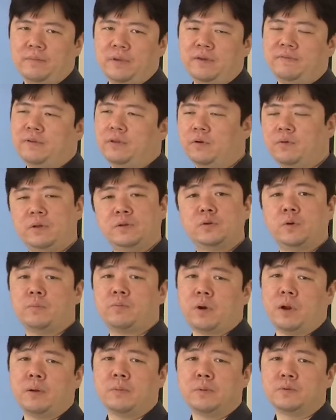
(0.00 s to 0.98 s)
If you don't enjoy
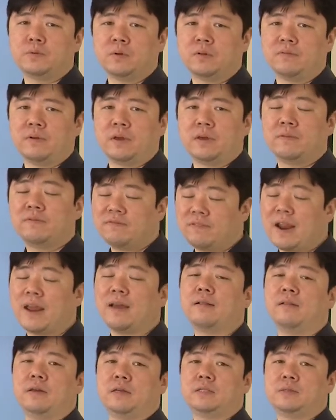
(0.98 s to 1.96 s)
problem solving,
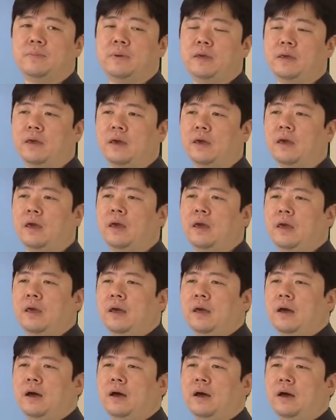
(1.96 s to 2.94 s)
frankly speaking.
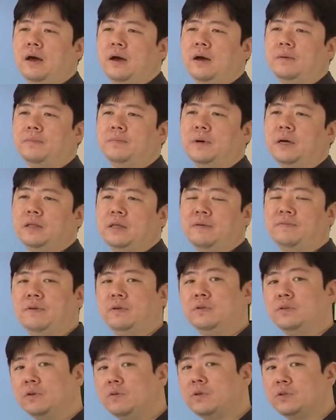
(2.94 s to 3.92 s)
But if
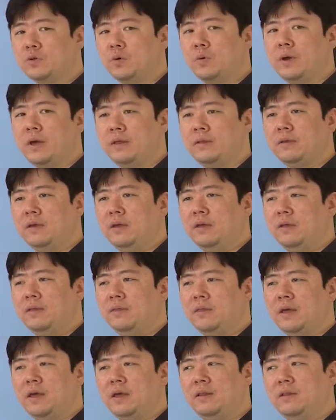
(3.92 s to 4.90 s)
you do enjoy it,
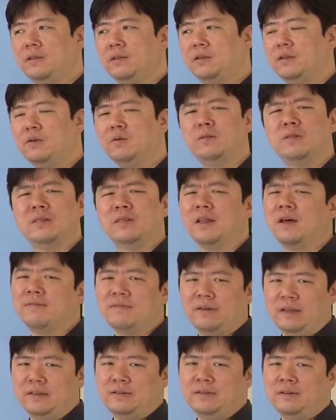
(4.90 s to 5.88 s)
then you'll
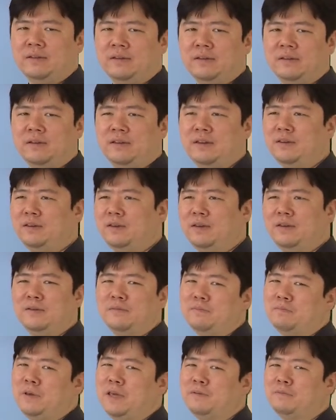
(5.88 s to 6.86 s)
love it.
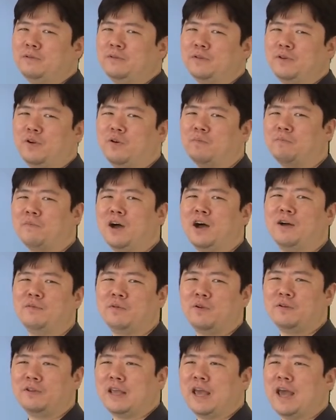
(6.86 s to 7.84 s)
People, your mom,
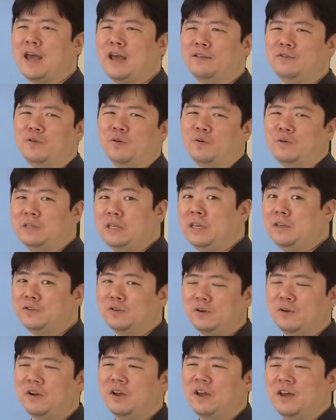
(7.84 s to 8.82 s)
your dad, your
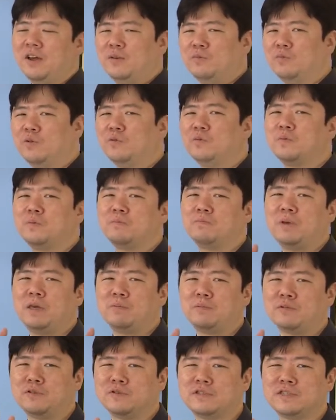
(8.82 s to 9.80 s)
teacher won't be
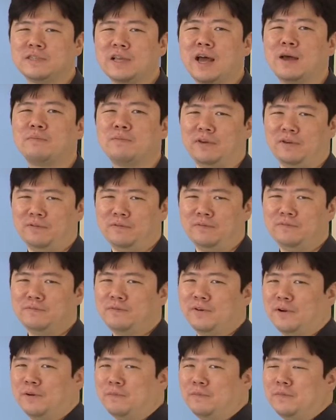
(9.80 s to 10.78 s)
able to stop you
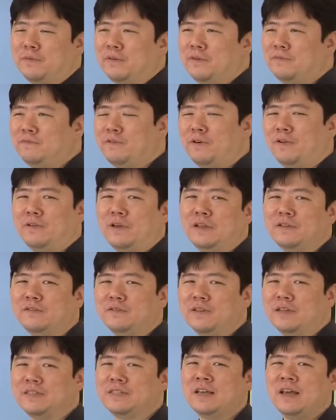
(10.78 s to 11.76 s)
from falling into
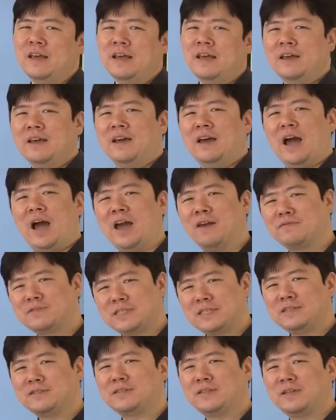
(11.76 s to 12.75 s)
this. I've
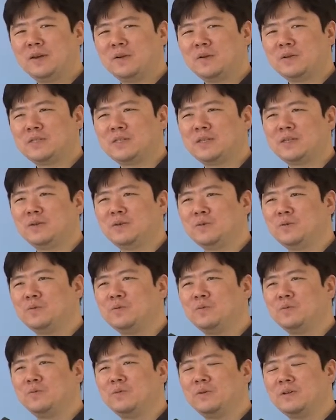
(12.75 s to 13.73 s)
seen students
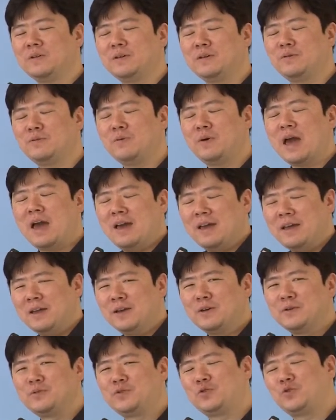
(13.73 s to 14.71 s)
whose
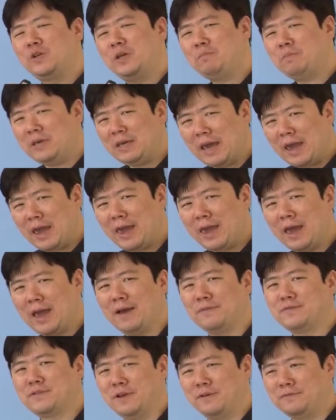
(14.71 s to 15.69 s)
GPA
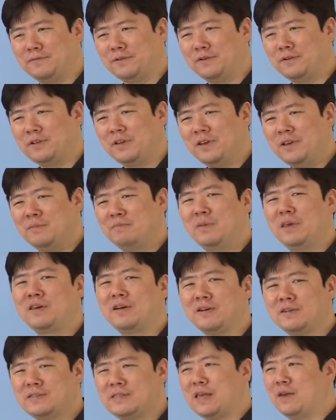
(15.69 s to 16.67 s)
have suffered
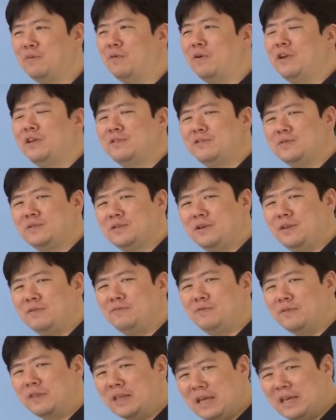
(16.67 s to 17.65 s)
because they wanted to study
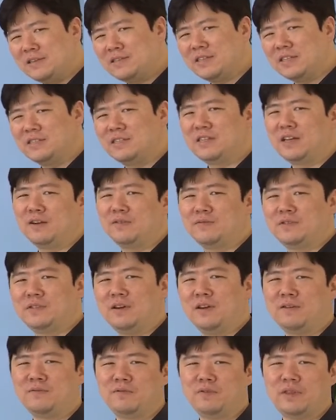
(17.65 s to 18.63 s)
for this instead of
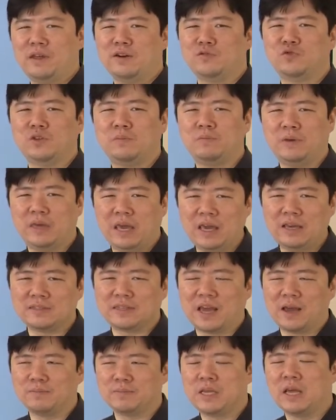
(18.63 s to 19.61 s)
studying for their GPA
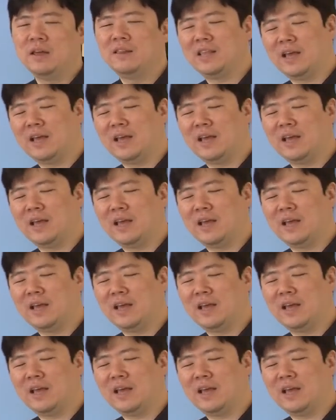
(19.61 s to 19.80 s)
exams.